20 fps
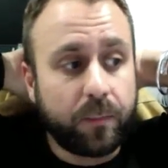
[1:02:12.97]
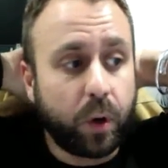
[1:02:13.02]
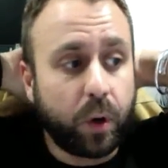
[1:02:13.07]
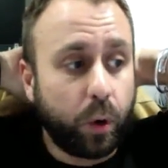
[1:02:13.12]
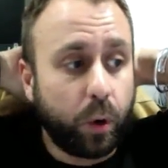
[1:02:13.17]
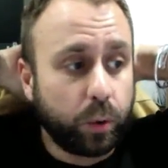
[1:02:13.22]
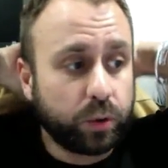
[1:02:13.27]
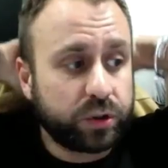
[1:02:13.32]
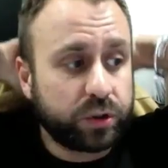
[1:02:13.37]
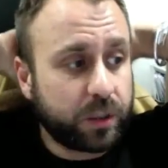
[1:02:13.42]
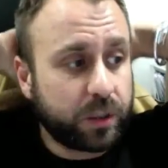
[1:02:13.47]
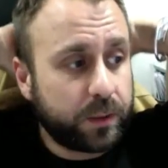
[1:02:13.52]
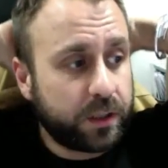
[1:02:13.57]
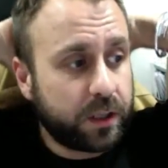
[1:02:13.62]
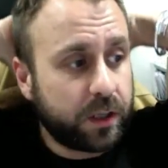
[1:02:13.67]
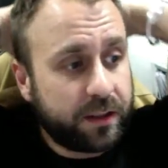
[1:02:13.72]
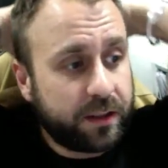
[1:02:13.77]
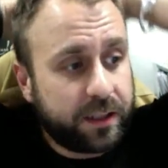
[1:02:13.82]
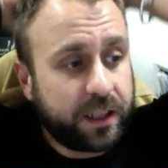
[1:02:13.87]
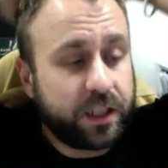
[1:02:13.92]
Also,
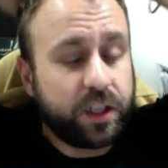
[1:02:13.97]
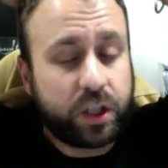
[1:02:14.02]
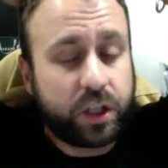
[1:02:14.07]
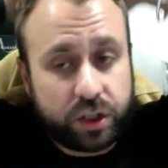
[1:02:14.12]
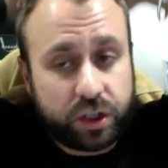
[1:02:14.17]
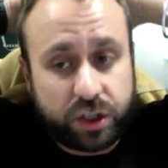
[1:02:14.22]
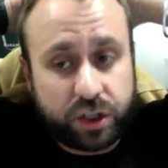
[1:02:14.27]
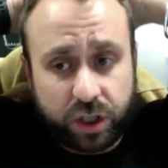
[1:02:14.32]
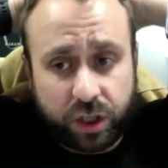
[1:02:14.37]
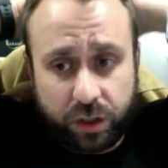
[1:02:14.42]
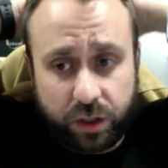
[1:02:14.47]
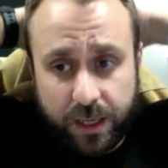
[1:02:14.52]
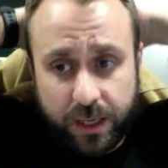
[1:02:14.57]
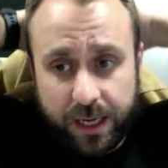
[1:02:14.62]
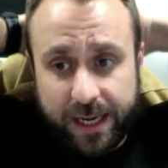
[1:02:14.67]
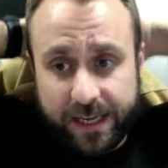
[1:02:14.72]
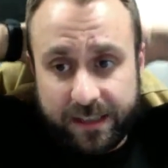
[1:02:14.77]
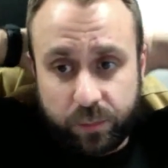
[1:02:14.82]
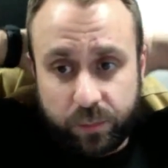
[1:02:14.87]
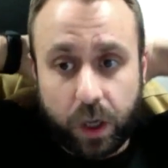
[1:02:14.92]
another thing you can do
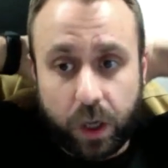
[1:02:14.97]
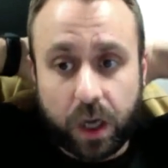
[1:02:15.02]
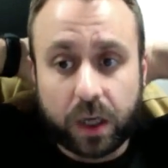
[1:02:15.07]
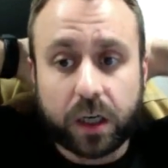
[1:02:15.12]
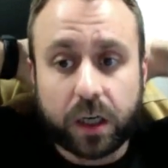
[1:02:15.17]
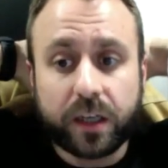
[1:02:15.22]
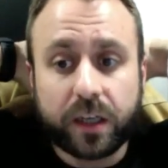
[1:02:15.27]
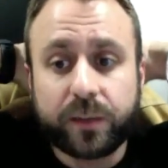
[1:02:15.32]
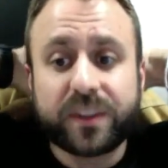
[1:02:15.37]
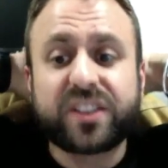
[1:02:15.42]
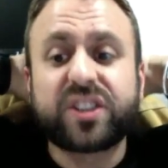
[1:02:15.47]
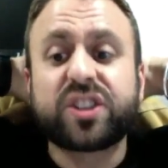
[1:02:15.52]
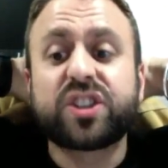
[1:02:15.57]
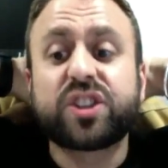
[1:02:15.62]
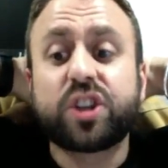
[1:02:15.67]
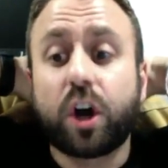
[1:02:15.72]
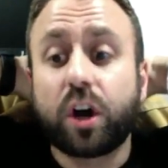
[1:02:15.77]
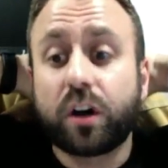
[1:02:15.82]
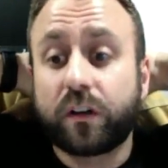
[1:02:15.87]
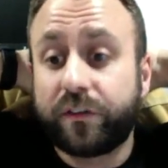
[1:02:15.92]
is work only with
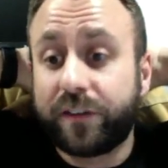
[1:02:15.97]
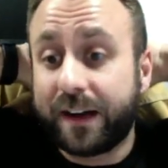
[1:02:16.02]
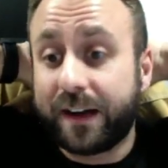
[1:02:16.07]
stock